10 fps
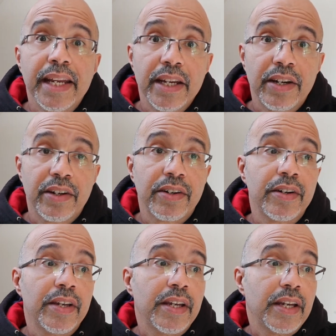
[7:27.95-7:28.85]
here
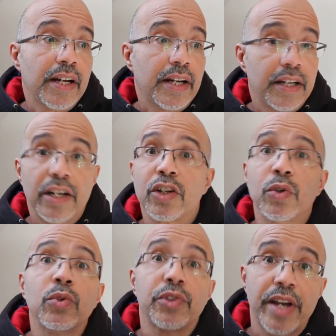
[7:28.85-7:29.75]
a
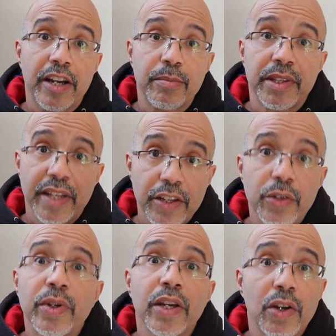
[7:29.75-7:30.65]
Google document that
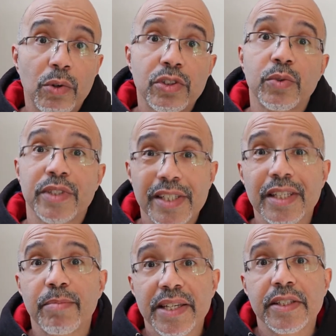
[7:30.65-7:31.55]
you can go to and see
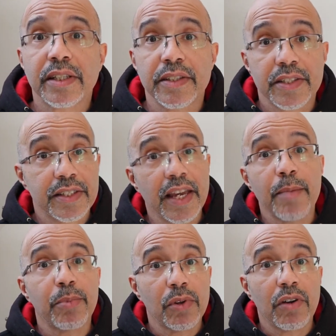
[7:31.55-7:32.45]
basically the
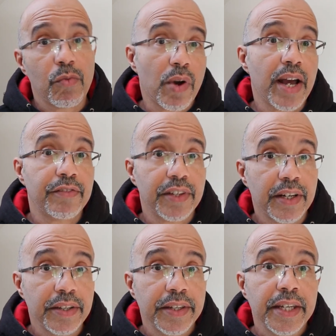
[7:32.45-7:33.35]
sample of what I've
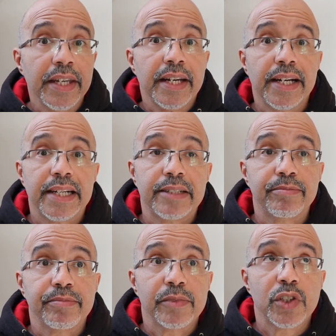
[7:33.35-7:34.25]
done.
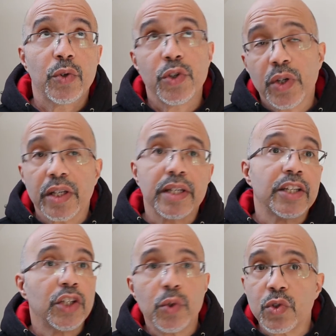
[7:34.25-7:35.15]
So you can
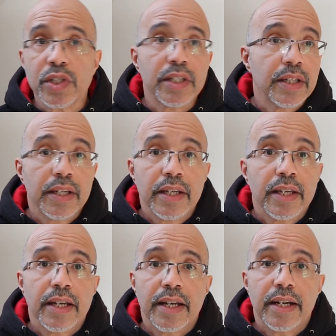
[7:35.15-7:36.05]
use it
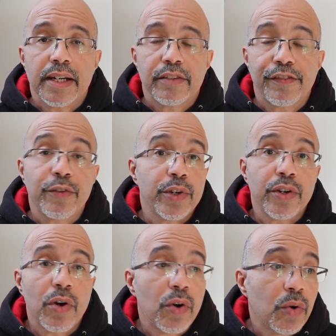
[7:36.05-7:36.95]
for
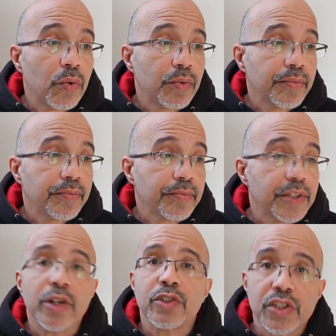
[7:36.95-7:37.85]
your own,
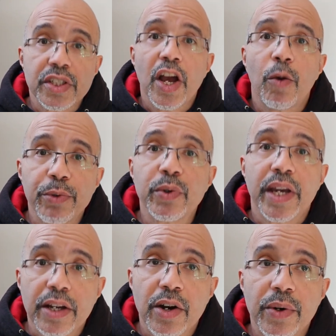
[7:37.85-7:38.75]
just to help you
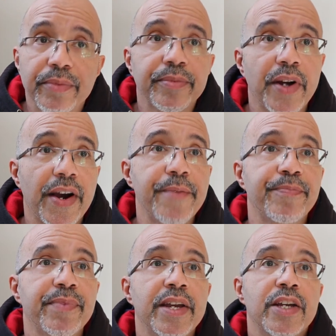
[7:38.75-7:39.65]
get going, all right?
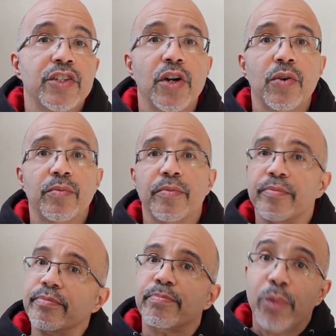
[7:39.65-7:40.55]
So
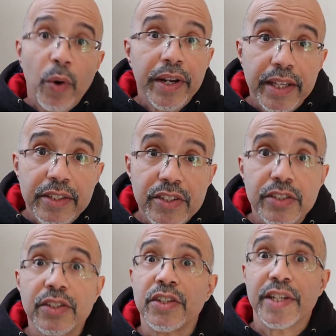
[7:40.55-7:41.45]
point
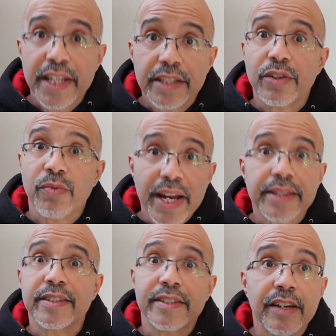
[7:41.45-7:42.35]
is, you need to write
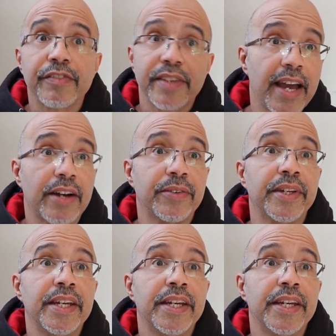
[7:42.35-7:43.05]
the stuff down,